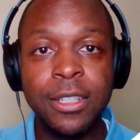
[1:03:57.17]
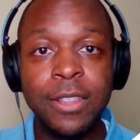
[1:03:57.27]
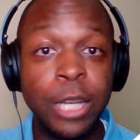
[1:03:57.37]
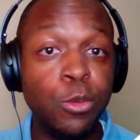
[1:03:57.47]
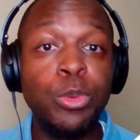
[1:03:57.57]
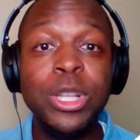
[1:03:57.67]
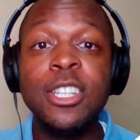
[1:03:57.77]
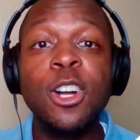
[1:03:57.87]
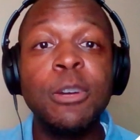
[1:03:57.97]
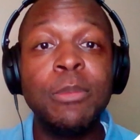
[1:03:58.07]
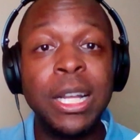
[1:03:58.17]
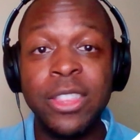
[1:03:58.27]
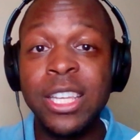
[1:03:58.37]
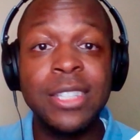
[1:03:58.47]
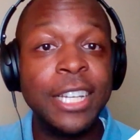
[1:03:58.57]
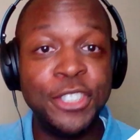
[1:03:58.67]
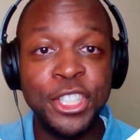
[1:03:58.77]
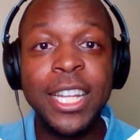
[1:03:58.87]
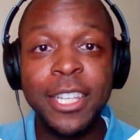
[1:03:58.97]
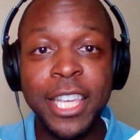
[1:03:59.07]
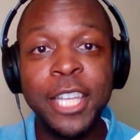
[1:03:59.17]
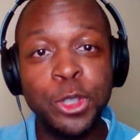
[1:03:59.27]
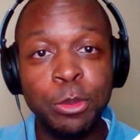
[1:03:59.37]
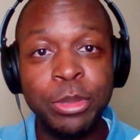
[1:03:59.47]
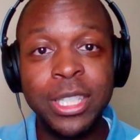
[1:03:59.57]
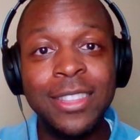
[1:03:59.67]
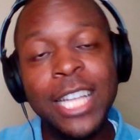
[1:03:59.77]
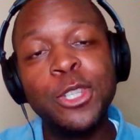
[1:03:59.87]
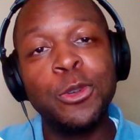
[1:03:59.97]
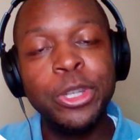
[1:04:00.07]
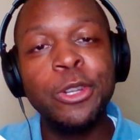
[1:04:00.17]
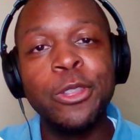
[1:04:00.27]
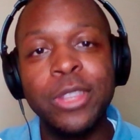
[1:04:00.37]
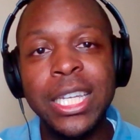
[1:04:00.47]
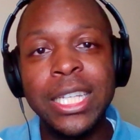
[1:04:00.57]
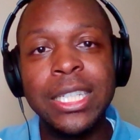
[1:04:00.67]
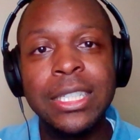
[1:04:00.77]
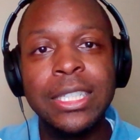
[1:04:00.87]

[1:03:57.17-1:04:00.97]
that when we talk about things like genetic entropy, that's a real thing